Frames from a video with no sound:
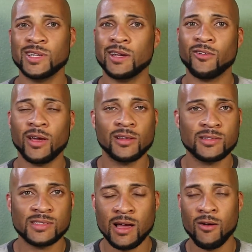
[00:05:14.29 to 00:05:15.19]
Check
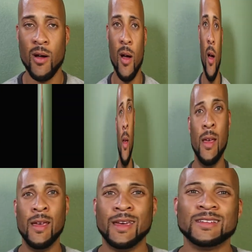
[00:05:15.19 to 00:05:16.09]
Craigslist out,
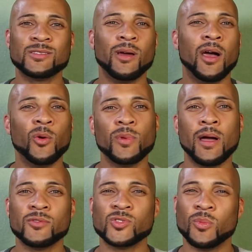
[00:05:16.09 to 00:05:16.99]
and it's gonna help
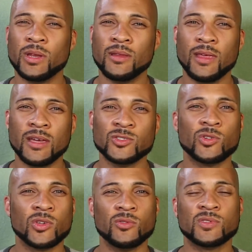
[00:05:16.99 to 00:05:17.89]
you out in so many
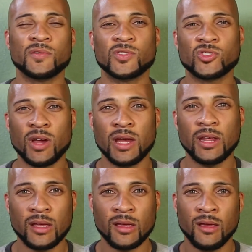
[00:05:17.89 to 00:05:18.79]
things. You could use it for
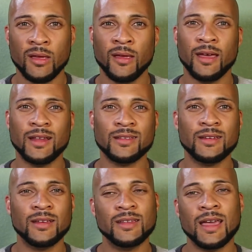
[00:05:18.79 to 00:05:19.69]
training, and at
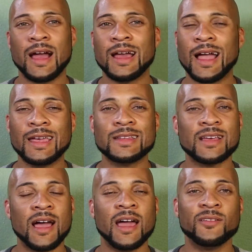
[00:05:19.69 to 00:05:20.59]
the end of the day, I
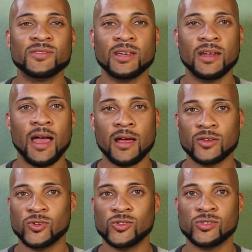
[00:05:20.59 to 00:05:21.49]
get tired of seeing
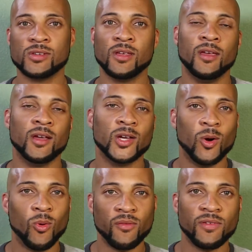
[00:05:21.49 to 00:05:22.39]
actors
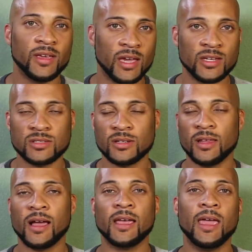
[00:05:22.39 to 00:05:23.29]
go on vacation.
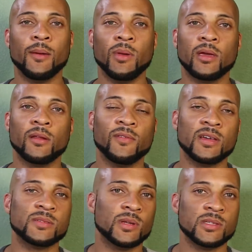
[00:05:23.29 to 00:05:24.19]
Like, I can't make an
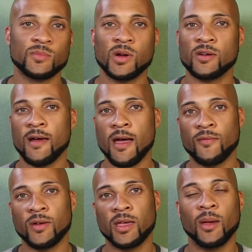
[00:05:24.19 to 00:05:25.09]
investment into my
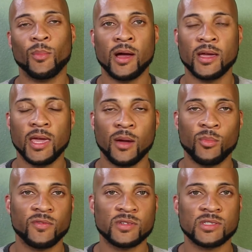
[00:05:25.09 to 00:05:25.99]
craft. I can't buy a
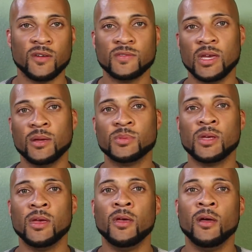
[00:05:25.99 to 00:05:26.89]
camera for
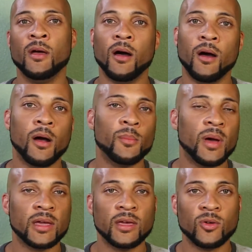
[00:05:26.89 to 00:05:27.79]
self-tapes. Oh,
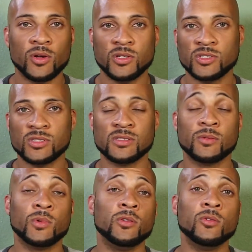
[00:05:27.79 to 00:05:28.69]
I'm not getting
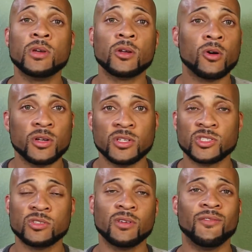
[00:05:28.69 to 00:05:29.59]
auditions. And when you do get an
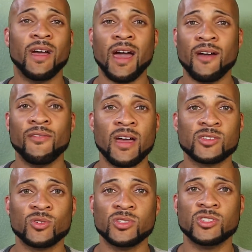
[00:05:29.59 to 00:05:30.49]
audition, give a
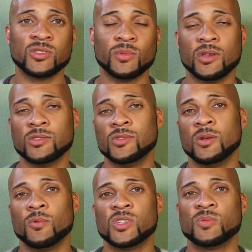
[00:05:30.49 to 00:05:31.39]
half-ass audition because
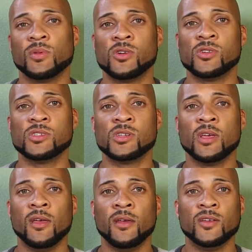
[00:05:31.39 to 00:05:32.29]
you didn't want to
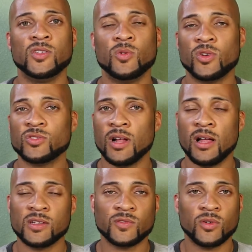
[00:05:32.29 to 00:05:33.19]
splurge
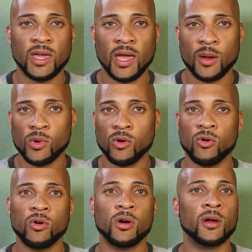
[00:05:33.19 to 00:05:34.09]
$200 for a camera
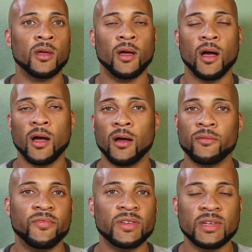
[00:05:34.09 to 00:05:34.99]
or
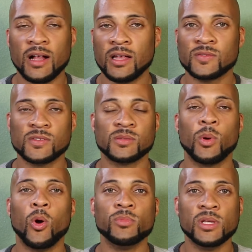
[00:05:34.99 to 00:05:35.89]
$50 for
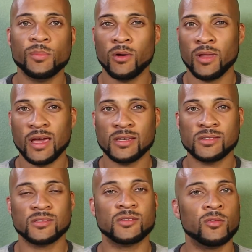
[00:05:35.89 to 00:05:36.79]
some Home Depot
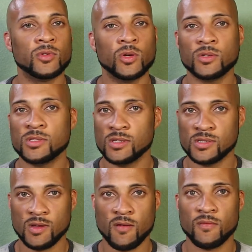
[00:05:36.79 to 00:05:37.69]
lights. Don't do it to
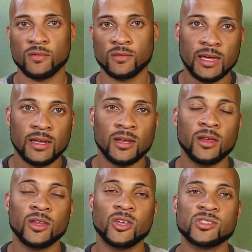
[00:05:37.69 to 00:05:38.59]
yourself.
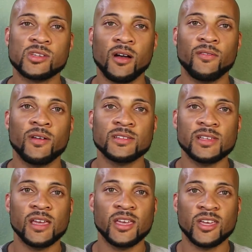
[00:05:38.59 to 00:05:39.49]
Get your stuff
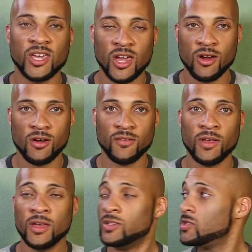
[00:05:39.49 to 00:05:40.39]
taken care
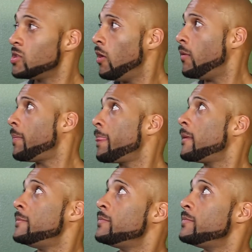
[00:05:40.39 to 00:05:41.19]
of. So,